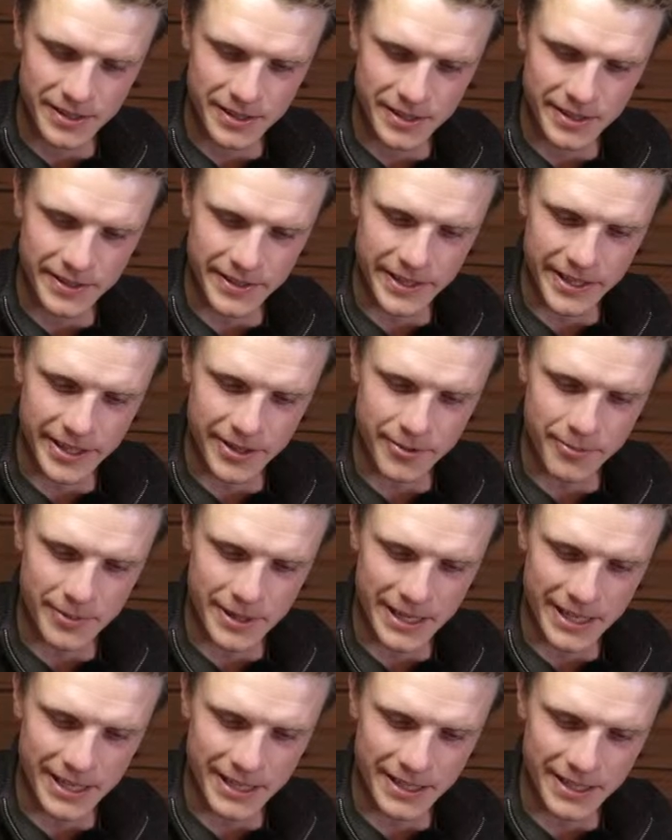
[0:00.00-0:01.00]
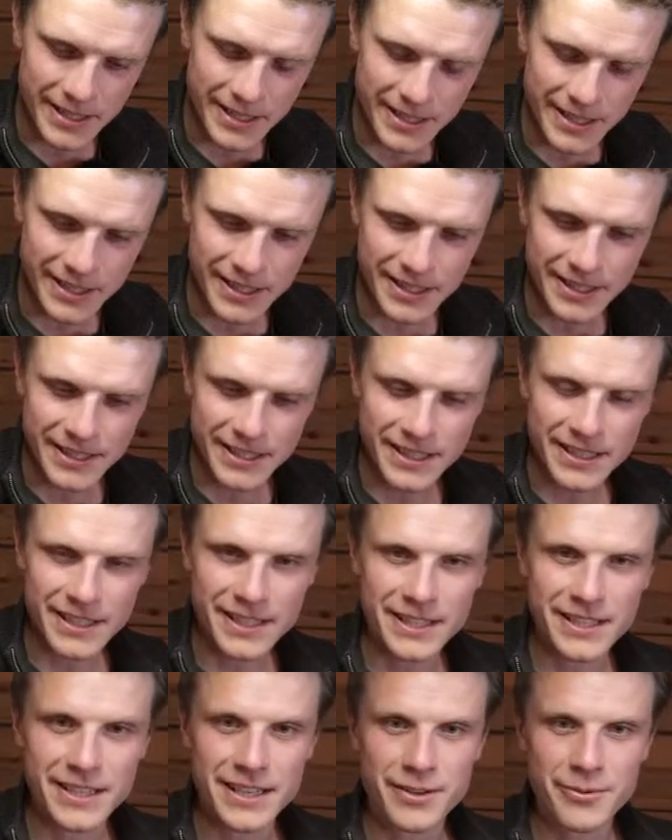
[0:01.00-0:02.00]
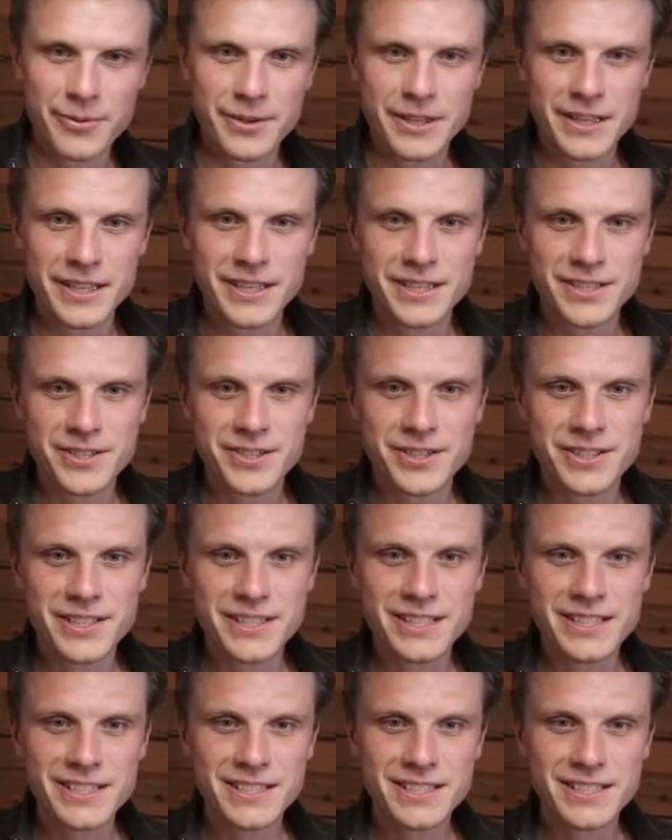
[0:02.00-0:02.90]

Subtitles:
they are back, and I really enjoy that.